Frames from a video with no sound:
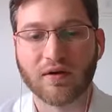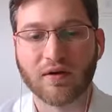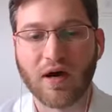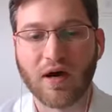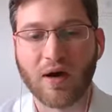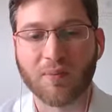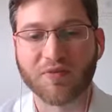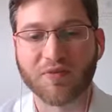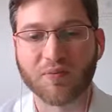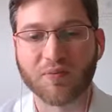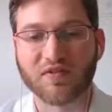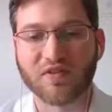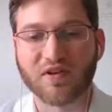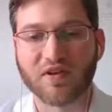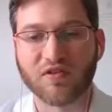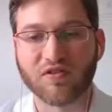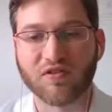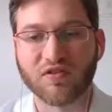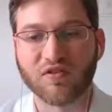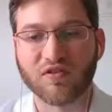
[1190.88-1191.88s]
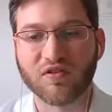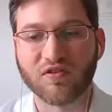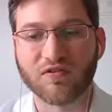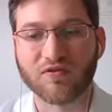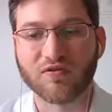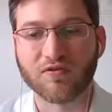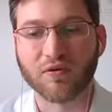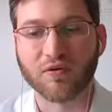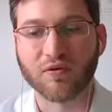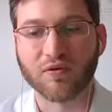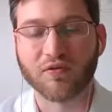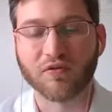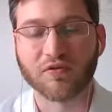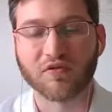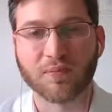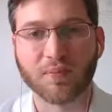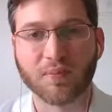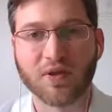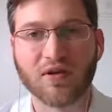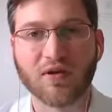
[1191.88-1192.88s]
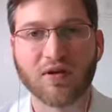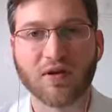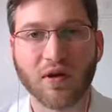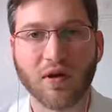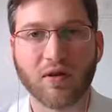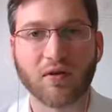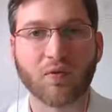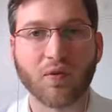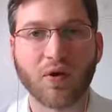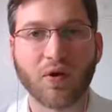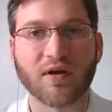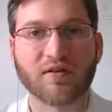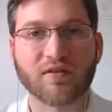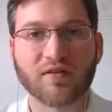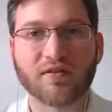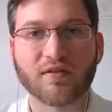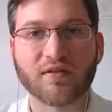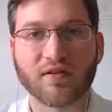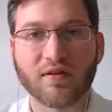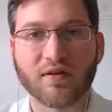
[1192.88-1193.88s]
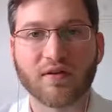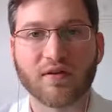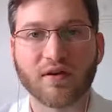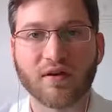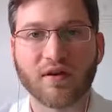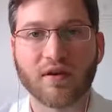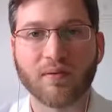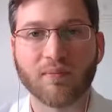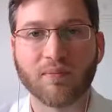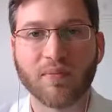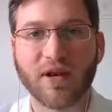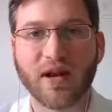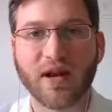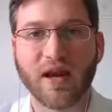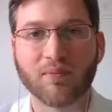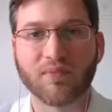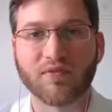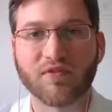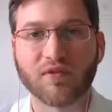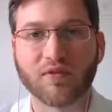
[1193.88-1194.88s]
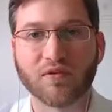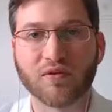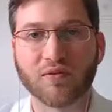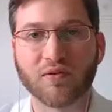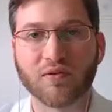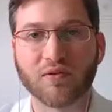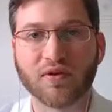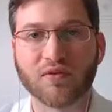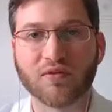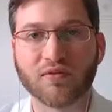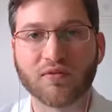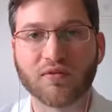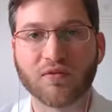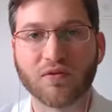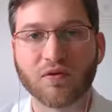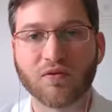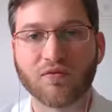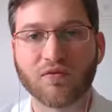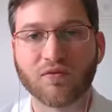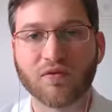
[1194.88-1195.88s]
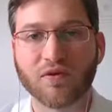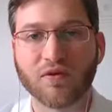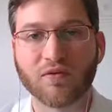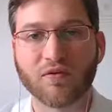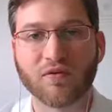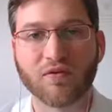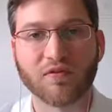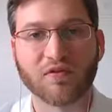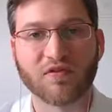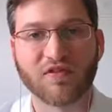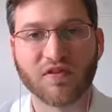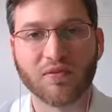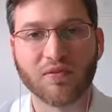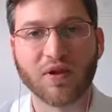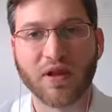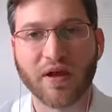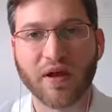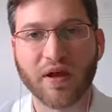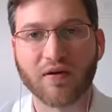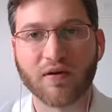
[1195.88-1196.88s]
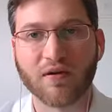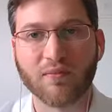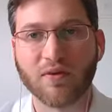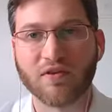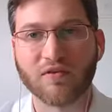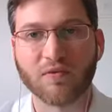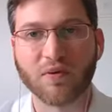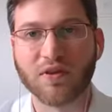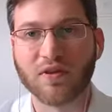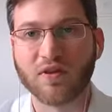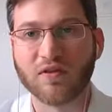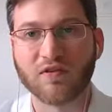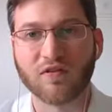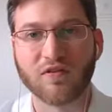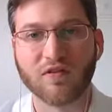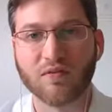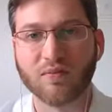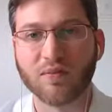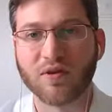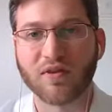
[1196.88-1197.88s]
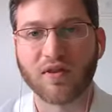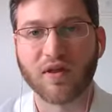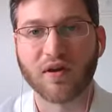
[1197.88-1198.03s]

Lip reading: optimizations for speed and otherwise. But absolutely, sort of, there's similarity between the two, but